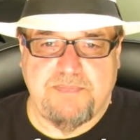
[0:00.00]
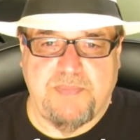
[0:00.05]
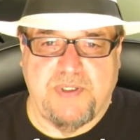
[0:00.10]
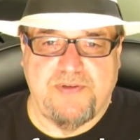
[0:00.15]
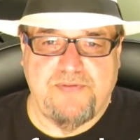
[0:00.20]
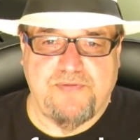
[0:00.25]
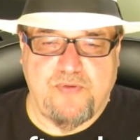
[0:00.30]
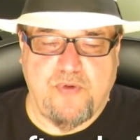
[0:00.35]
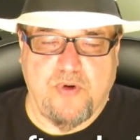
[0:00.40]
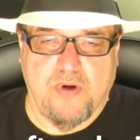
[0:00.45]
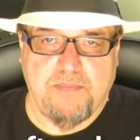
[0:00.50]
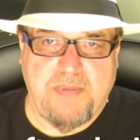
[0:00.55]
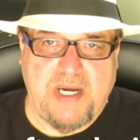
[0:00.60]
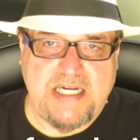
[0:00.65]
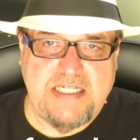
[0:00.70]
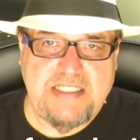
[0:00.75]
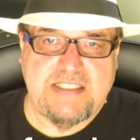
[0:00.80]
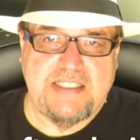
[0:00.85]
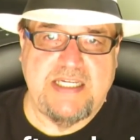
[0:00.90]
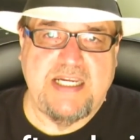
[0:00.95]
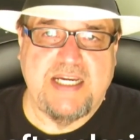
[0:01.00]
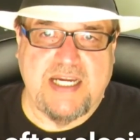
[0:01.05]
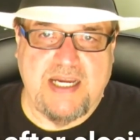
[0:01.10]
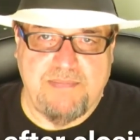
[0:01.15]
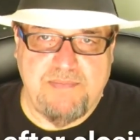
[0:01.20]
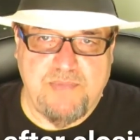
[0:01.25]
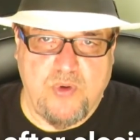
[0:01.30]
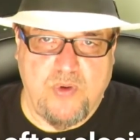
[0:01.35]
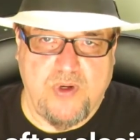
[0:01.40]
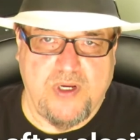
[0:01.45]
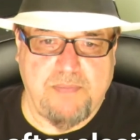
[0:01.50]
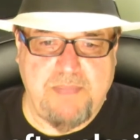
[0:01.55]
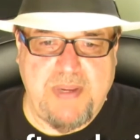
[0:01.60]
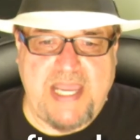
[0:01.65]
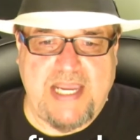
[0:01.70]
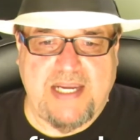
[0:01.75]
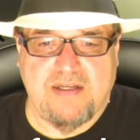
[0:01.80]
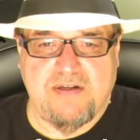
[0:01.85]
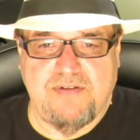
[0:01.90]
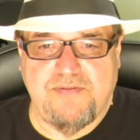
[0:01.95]
but for my sake, I'm going
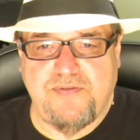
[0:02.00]
back in